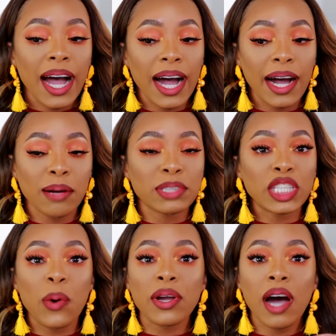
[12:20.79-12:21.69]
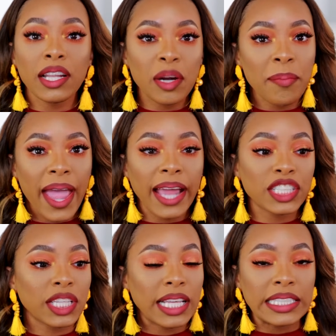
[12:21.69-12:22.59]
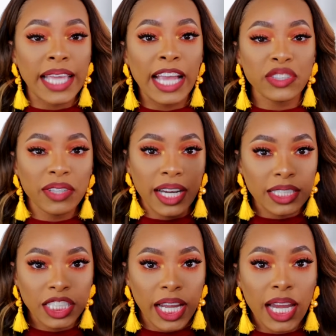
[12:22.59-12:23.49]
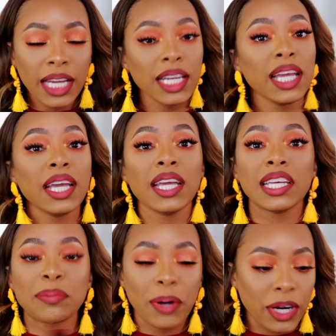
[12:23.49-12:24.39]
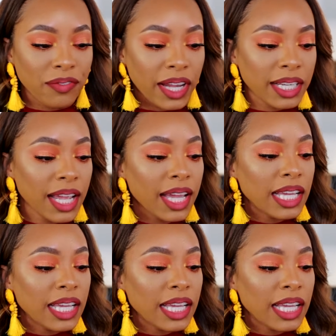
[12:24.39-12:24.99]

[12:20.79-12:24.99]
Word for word: Um, so color match, this hazelnut shade is perfect.